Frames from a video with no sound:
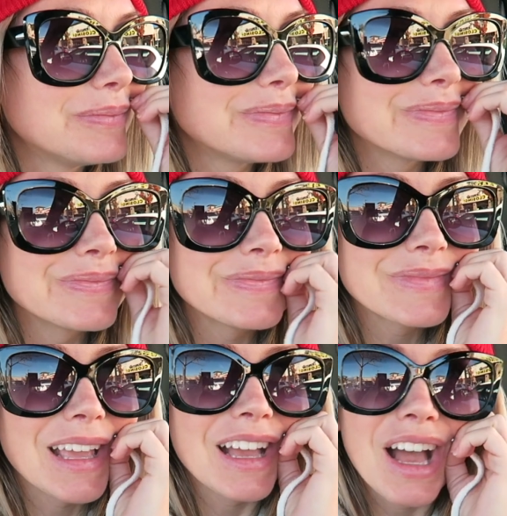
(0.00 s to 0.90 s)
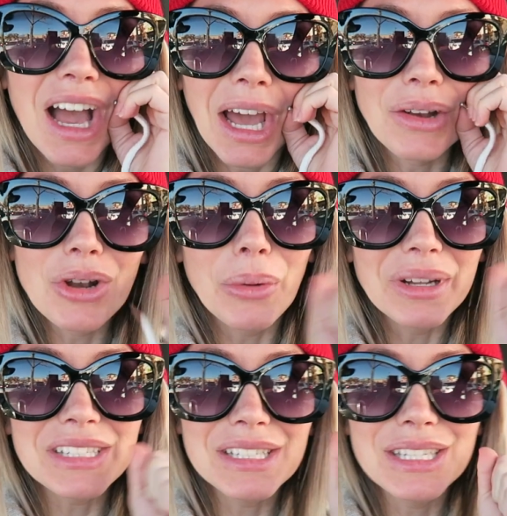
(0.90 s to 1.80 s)
I don't know
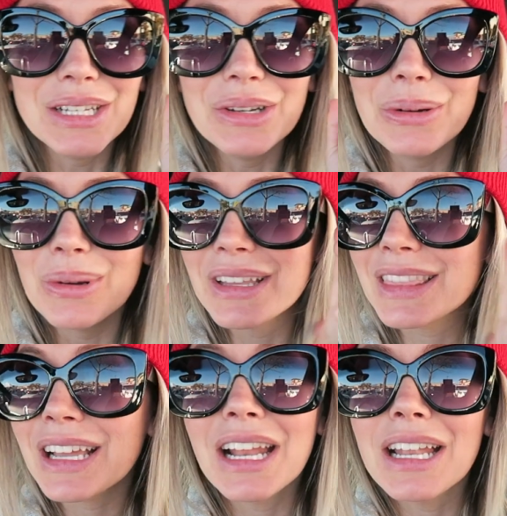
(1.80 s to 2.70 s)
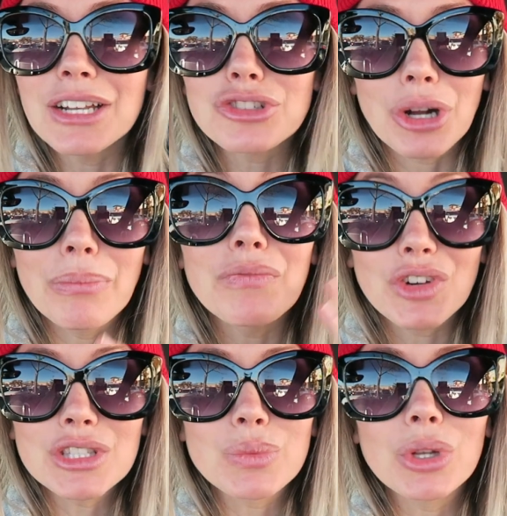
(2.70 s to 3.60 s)
what to do. The conundrum,
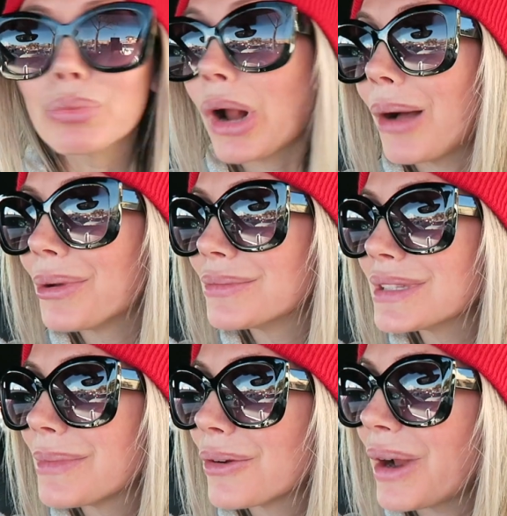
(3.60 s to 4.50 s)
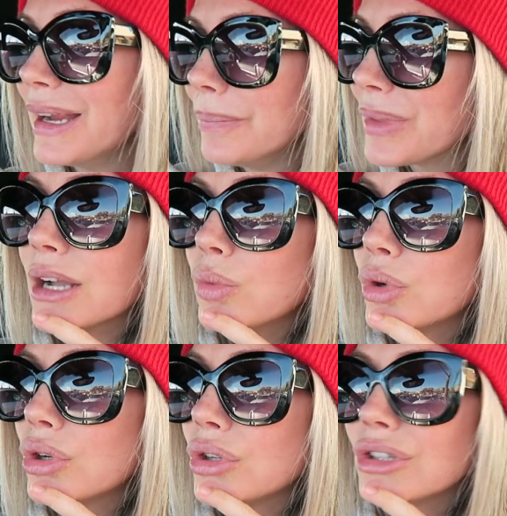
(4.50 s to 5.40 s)
first world problems, am I right? I
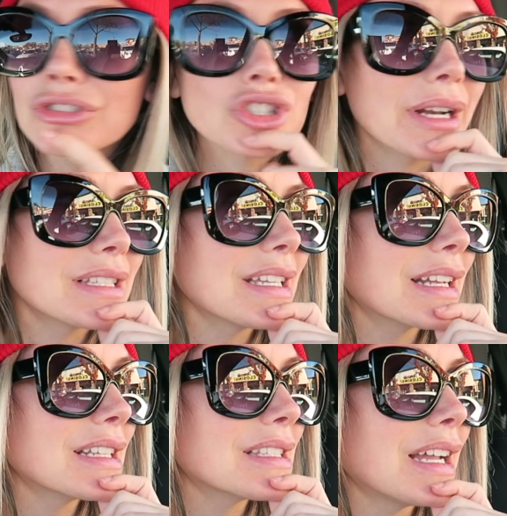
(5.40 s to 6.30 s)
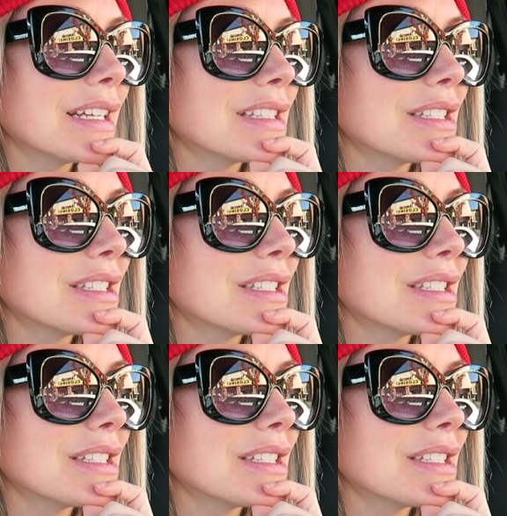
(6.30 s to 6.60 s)
will try to stand in this line